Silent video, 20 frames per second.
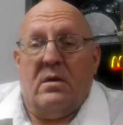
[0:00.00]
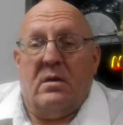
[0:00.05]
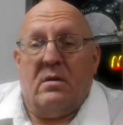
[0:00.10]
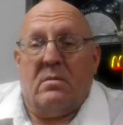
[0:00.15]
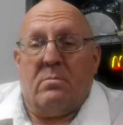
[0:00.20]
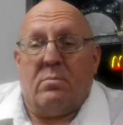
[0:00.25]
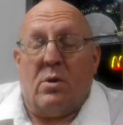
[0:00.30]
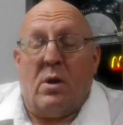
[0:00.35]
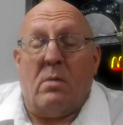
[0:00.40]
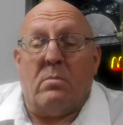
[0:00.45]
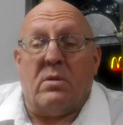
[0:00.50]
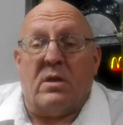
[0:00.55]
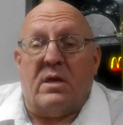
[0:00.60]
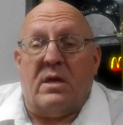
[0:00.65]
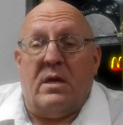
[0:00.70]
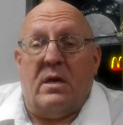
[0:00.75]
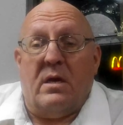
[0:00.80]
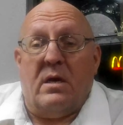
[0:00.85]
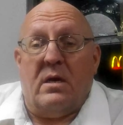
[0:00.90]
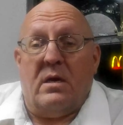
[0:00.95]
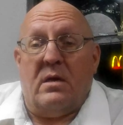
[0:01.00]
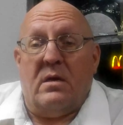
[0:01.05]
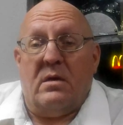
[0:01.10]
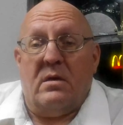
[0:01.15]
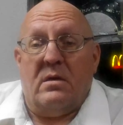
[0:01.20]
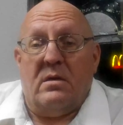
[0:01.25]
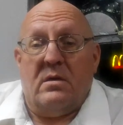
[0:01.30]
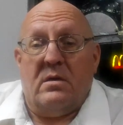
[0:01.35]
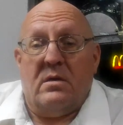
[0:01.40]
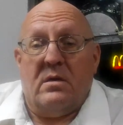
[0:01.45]
probably uh,
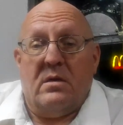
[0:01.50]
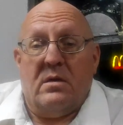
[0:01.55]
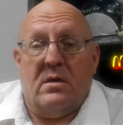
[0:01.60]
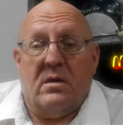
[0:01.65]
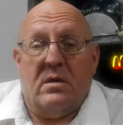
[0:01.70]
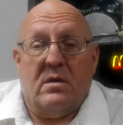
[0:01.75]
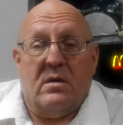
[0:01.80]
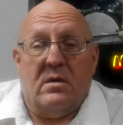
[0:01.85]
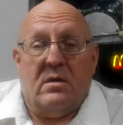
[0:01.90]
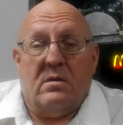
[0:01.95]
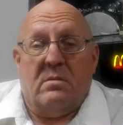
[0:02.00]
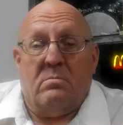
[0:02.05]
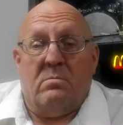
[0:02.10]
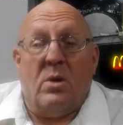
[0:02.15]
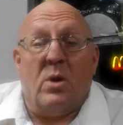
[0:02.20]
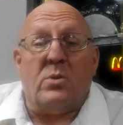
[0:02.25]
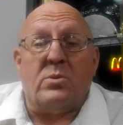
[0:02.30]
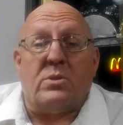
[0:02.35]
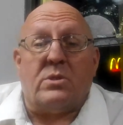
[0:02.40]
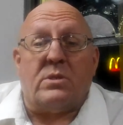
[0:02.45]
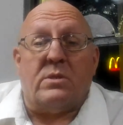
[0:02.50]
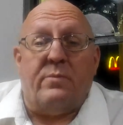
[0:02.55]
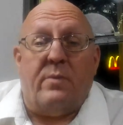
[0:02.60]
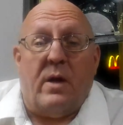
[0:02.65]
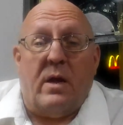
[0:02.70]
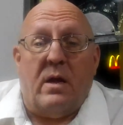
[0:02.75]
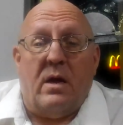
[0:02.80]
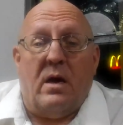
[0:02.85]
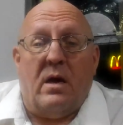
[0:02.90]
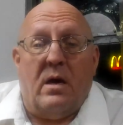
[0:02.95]
most of,
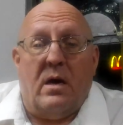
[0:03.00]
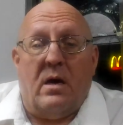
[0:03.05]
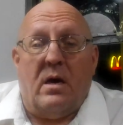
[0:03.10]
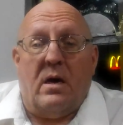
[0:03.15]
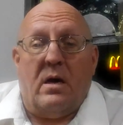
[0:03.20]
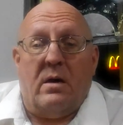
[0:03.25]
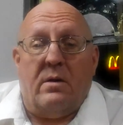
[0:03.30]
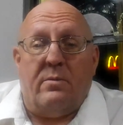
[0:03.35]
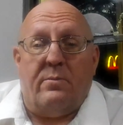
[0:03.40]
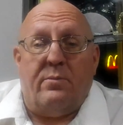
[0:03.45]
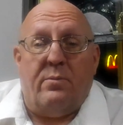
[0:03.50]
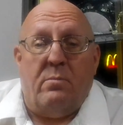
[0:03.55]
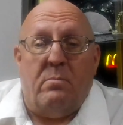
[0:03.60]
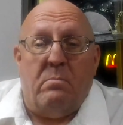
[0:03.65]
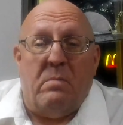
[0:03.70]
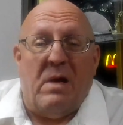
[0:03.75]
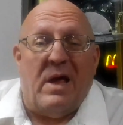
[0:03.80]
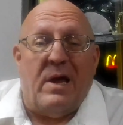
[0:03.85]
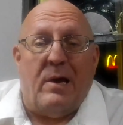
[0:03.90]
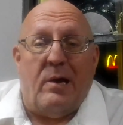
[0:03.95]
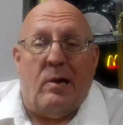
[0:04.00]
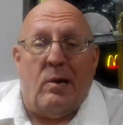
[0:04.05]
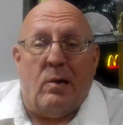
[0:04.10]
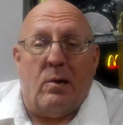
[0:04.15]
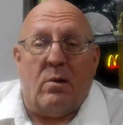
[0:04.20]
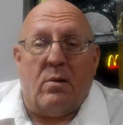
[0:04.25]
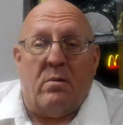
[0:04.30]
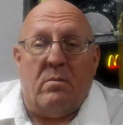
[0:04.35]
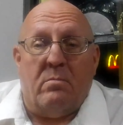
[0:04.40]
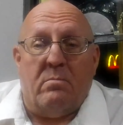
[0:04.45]
uh, of May
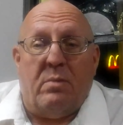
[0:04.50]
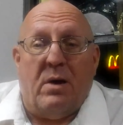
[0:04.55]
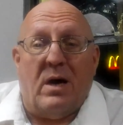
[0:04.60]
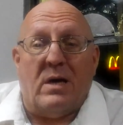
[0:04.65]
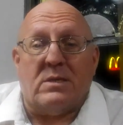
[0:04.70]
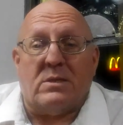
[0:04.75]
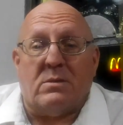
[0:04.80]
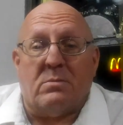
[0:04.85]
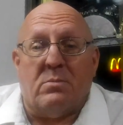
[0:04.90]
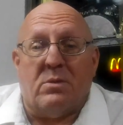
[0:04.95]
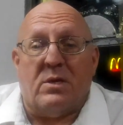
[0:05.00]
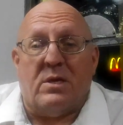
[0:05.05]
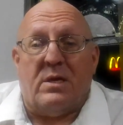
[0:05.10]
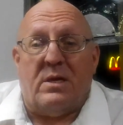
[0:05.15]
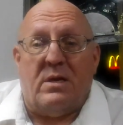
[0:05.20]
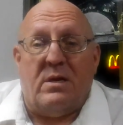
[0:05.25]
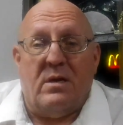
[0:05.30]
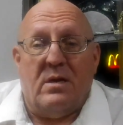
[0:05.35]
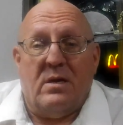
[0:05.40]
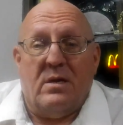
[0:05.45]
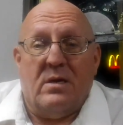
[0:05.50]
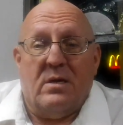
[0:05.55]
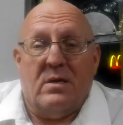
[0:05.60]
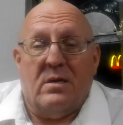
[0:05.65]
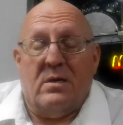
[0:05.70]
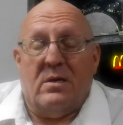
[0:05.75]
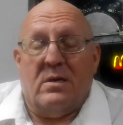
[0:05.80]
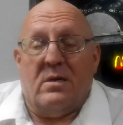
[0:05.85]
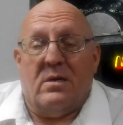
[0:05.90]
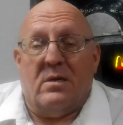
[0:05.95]
here and possibly
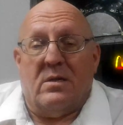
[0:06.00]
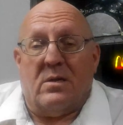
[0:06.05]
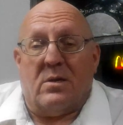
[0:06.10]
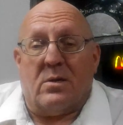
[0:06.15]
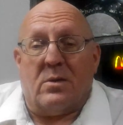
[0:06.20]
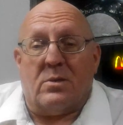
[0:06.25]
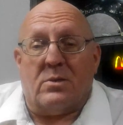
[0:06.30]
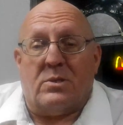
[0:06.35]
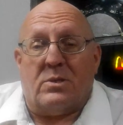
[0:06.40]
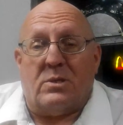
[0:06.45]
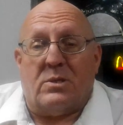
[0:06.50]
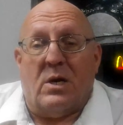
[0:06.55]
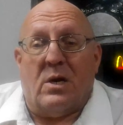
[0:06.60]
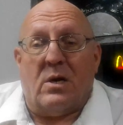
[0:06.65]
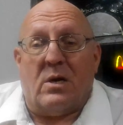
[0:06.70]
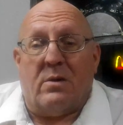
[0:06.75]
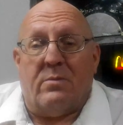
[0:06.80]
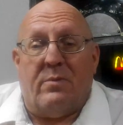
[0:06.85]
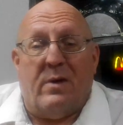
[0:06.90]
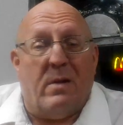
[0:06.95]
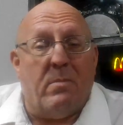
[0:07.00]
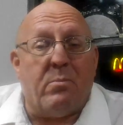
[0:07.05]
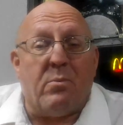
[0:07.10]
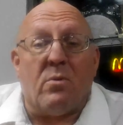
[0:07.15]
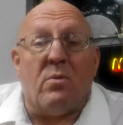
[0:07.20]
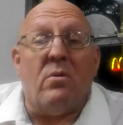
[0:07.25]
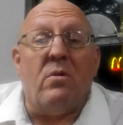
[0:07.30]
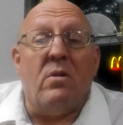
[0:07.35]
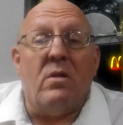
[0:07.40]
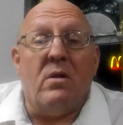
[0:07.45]
a large chunk of April